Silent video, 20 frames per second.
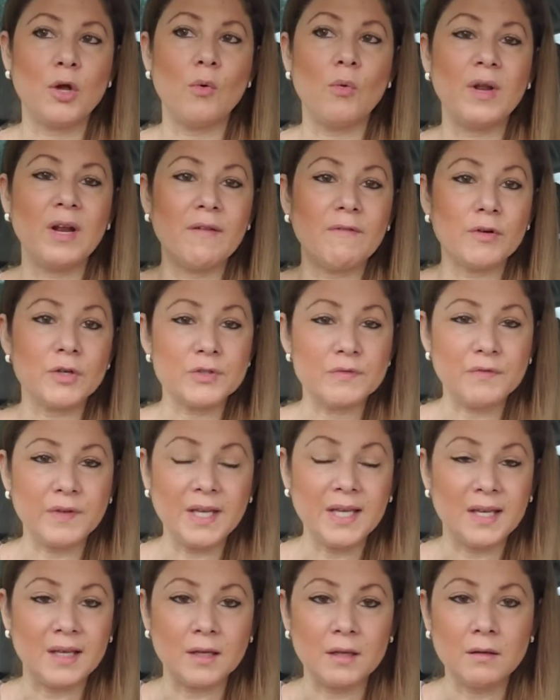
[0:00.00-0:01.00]
whatever is
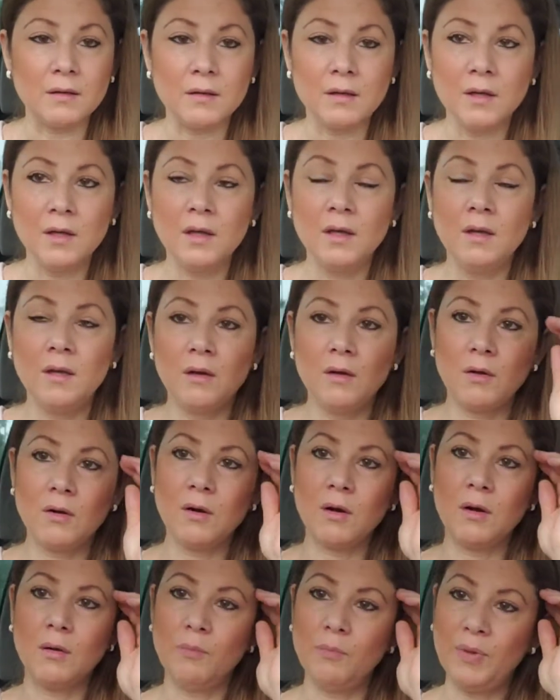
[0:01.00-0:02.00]
vegan
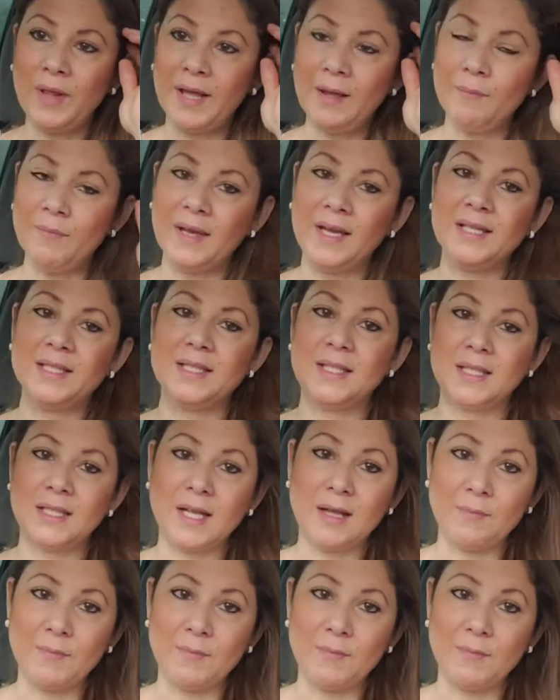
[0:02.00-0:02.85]
or plant-based that